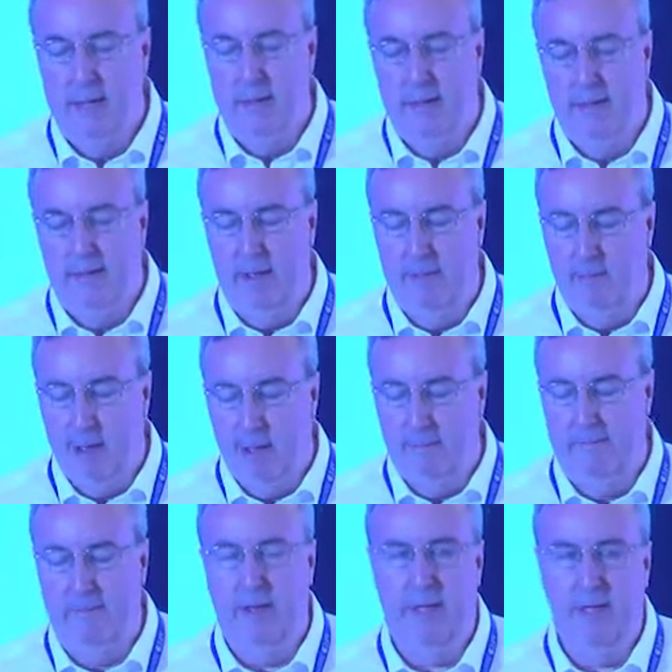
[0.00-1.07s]
of
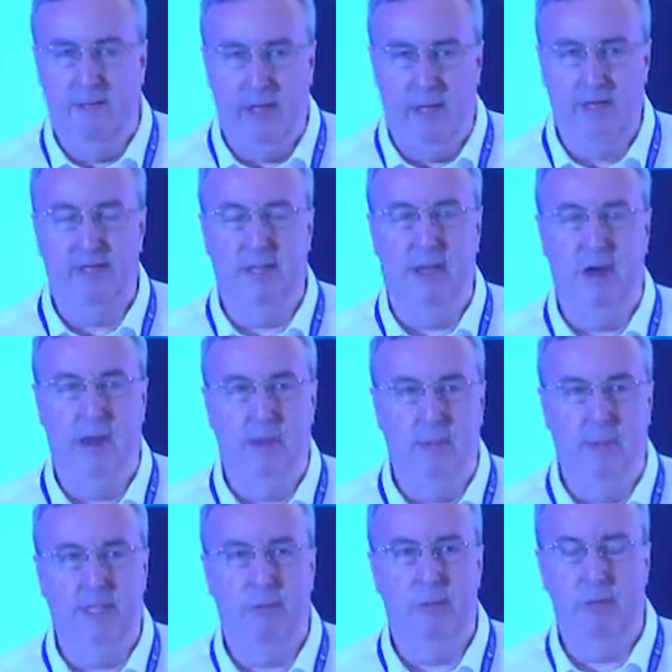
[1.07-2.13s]
the advanced economies,